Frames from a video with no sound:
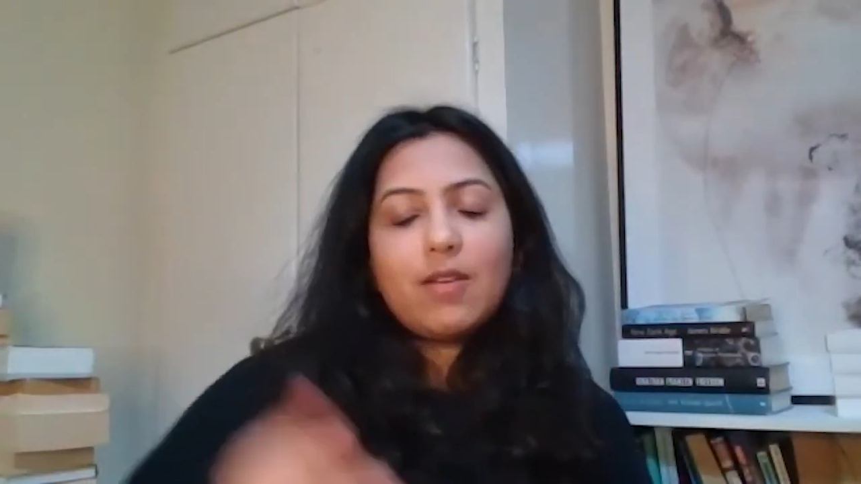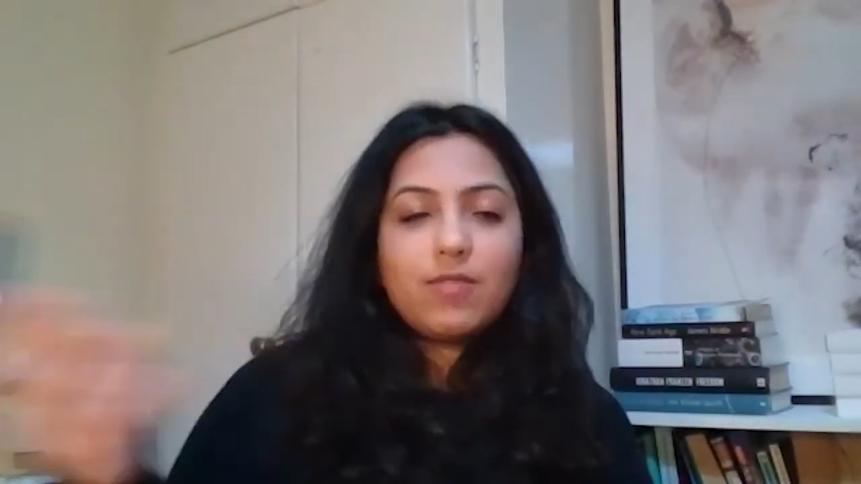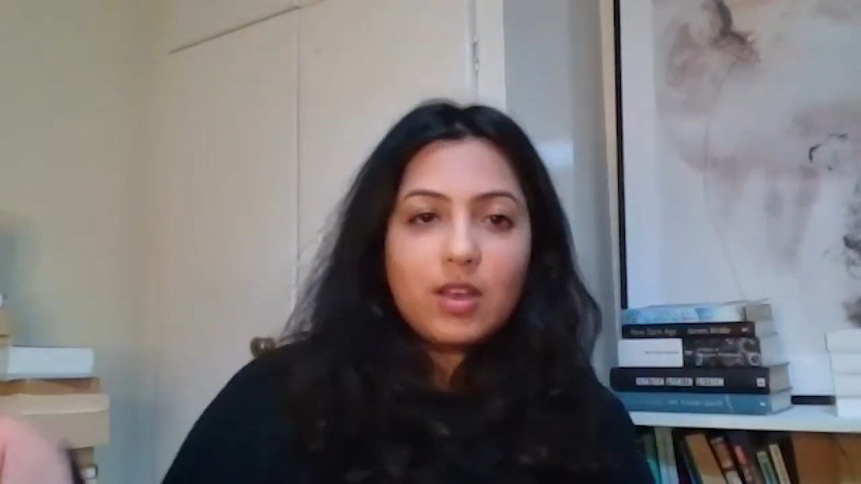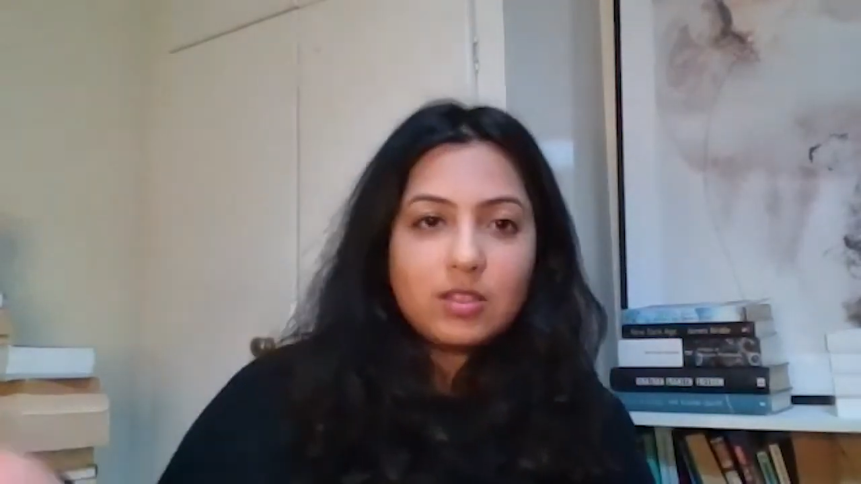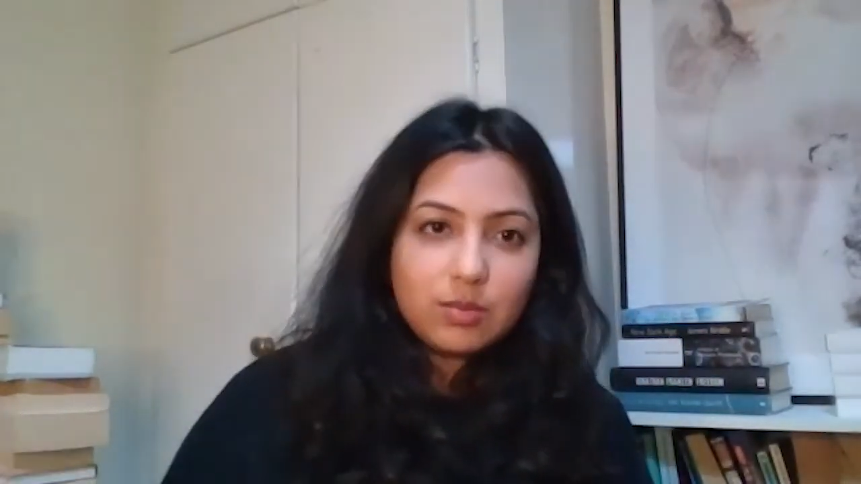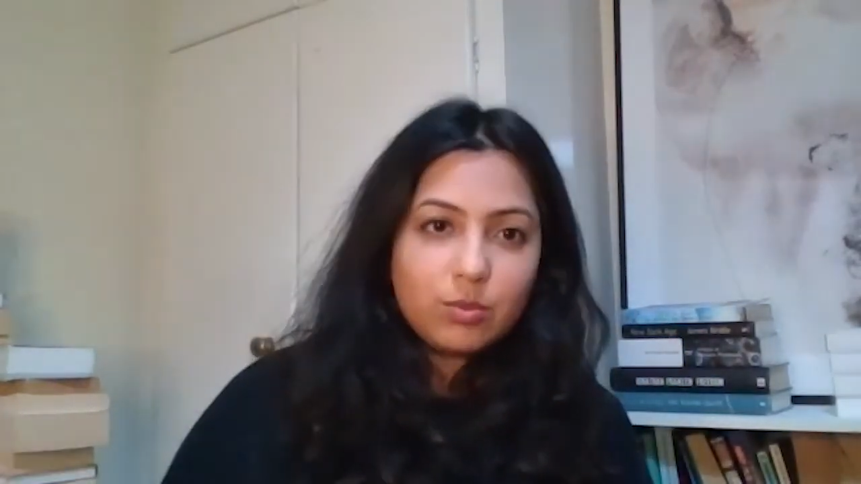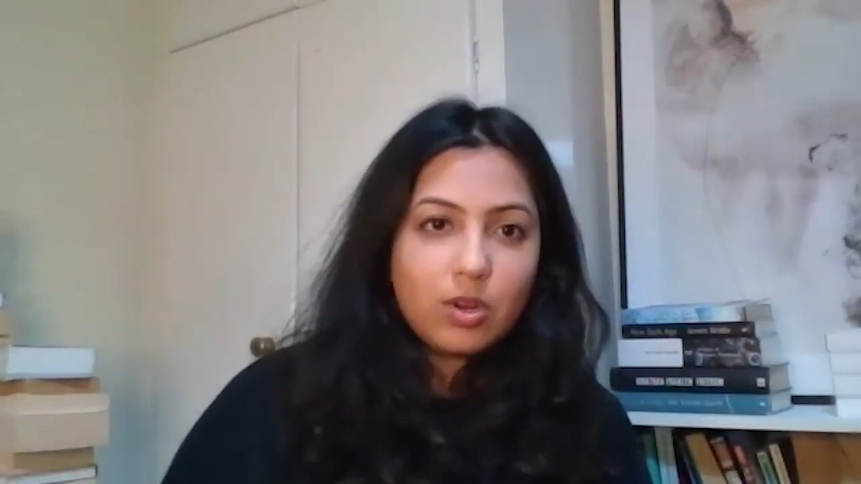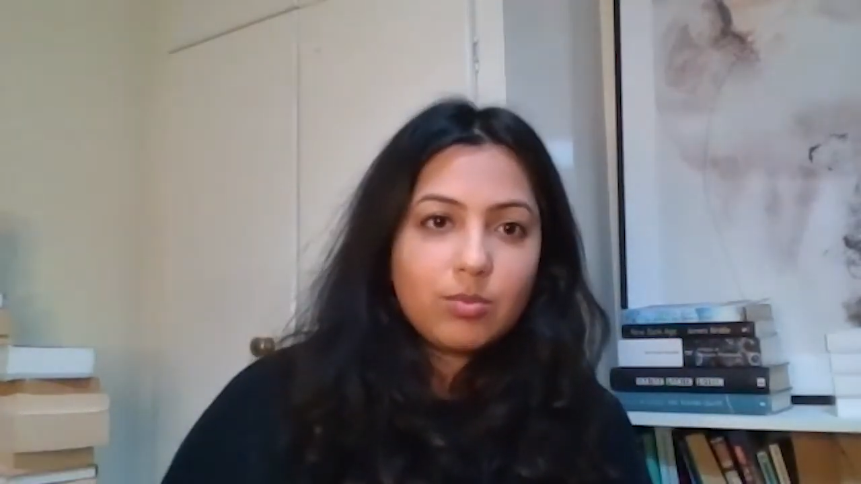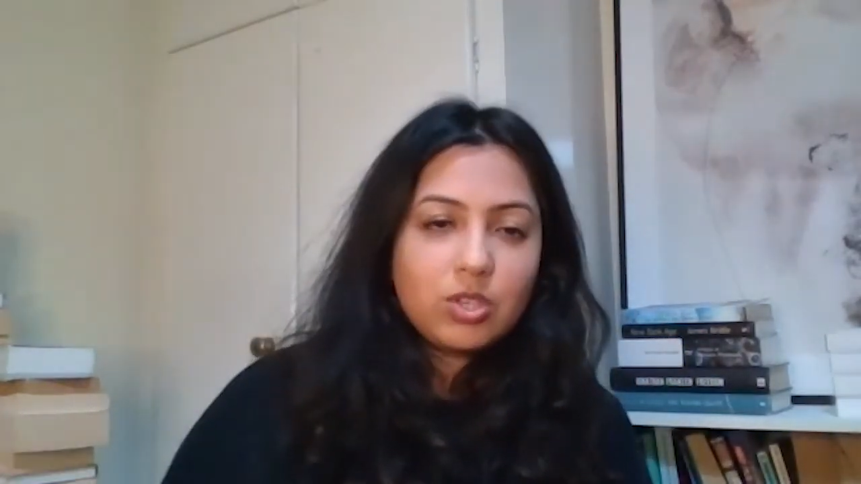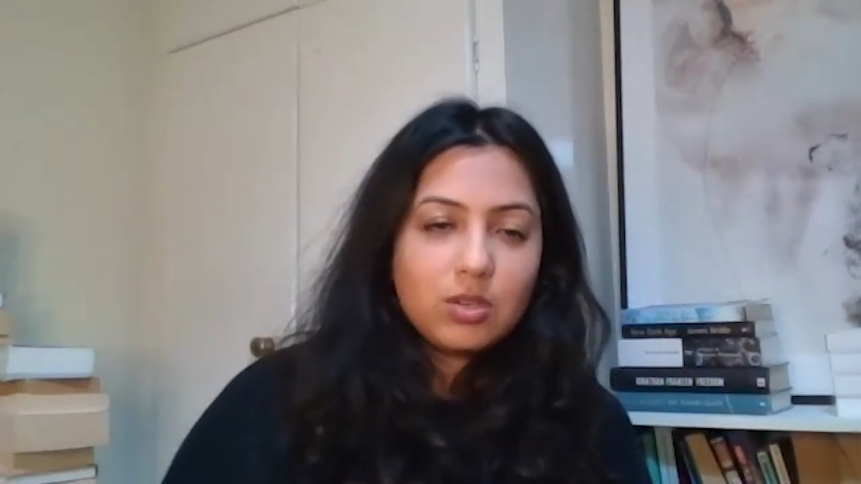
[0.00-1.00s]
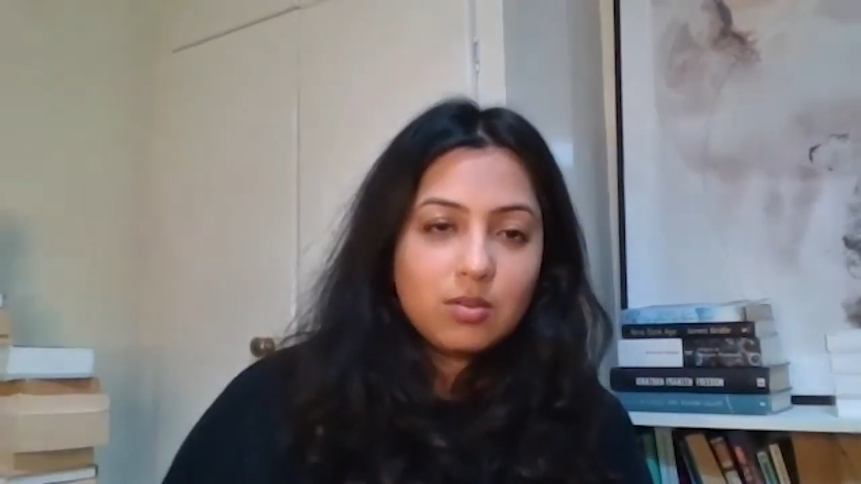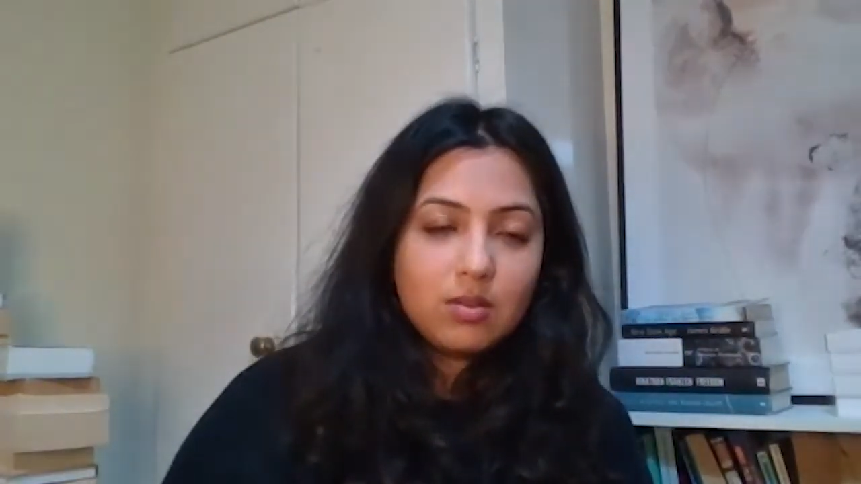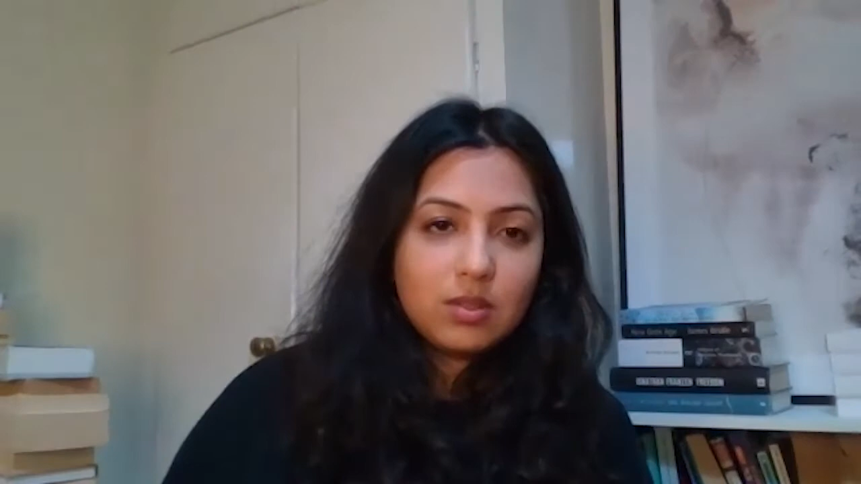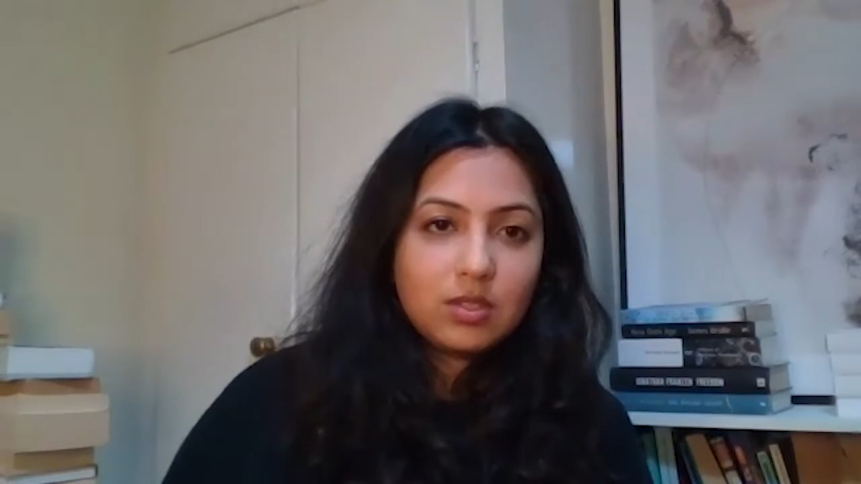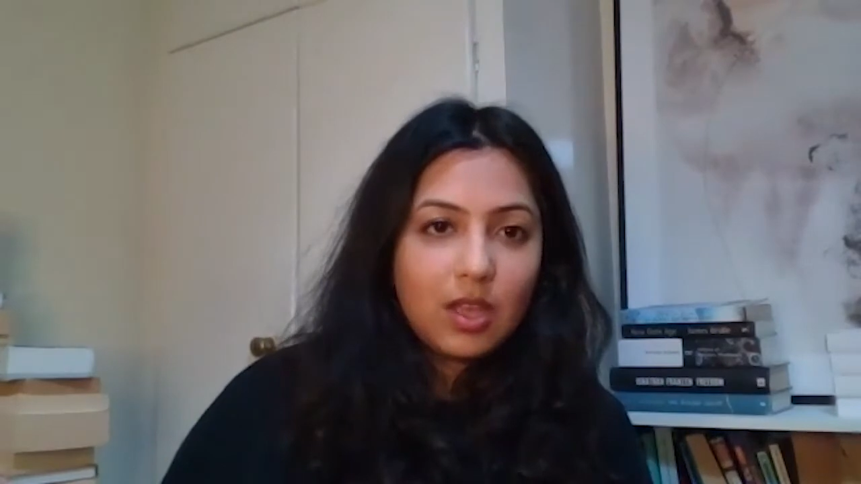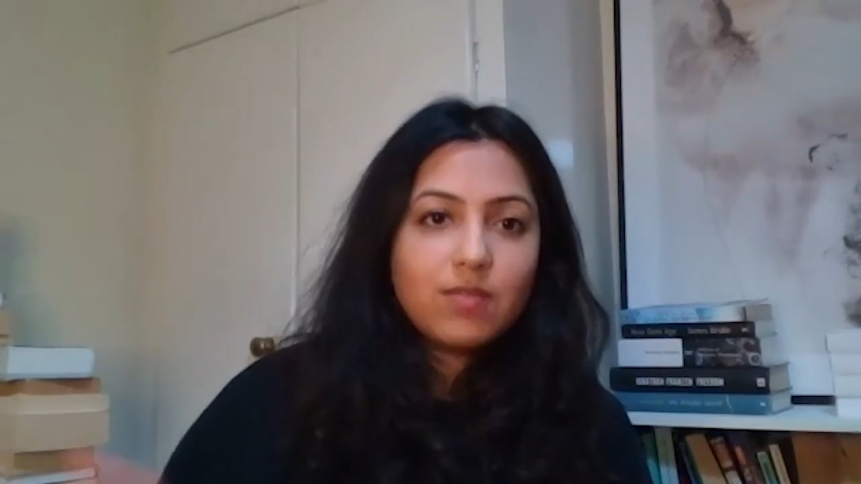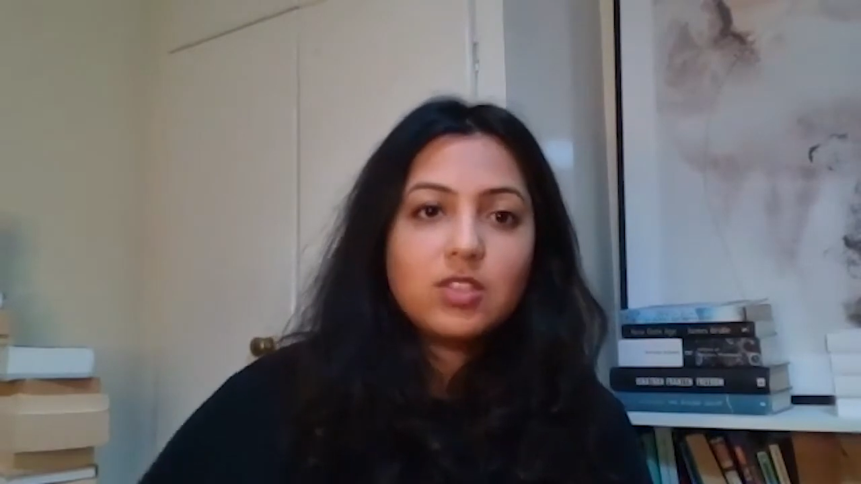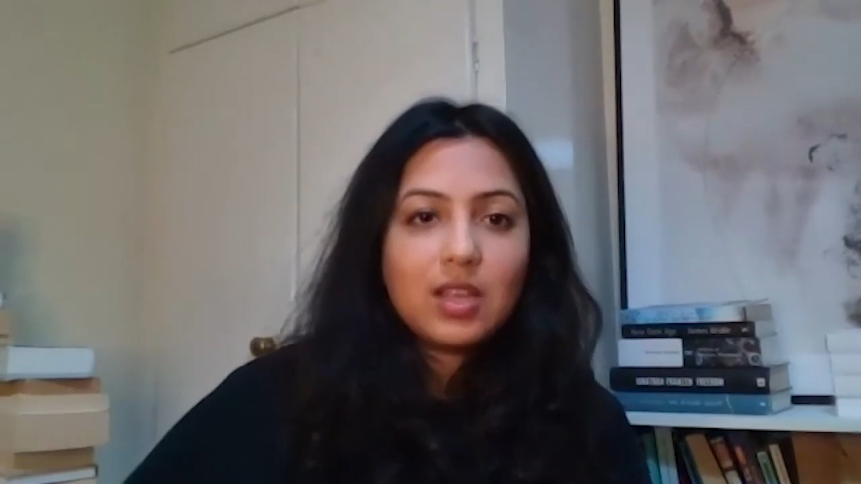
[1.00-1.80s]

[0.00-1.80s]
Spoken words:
first subscription service,